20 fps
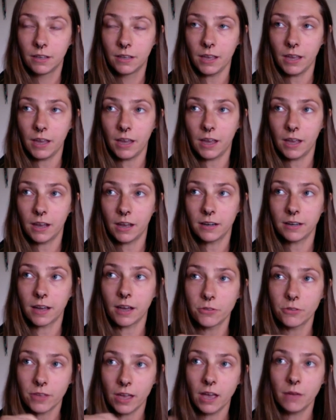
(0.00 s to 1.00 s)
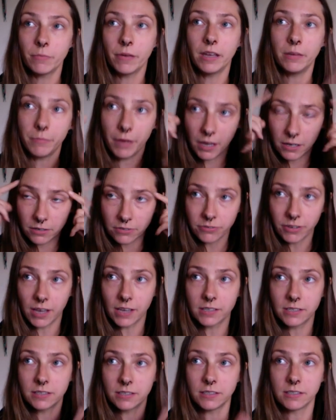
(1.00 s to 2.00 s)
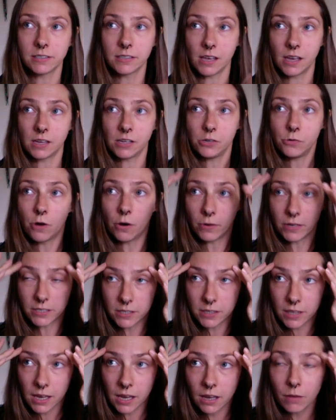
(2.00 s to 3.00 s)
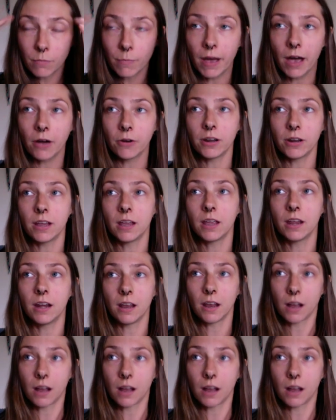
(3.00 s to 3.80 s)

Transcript: And how that might manifest is like you always think about it,